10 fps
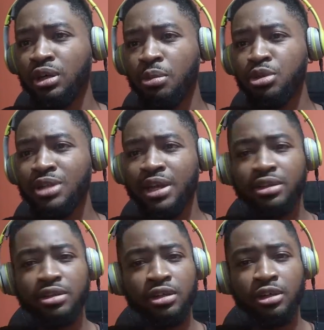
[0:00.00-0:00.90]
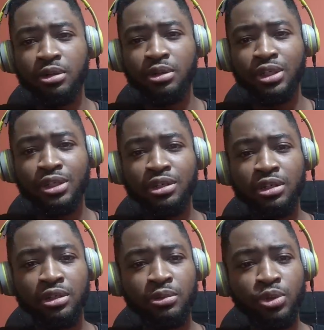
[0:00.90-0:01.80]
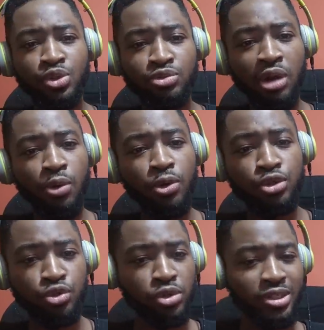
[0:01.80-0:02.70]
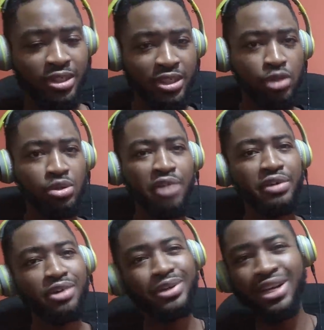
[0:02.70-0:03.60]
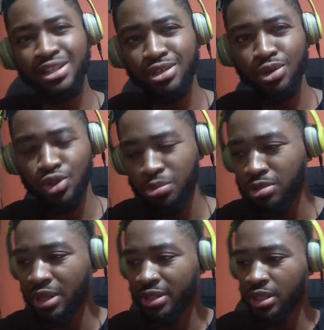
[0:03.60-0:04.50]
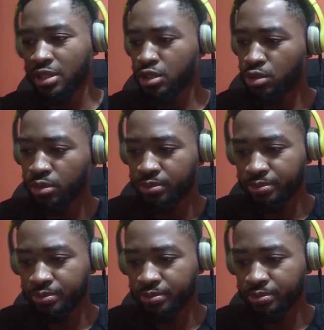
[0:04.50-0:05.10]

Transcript: Almost like uh, it, uh, those awards do not cater to the African reality or something like that. Let's go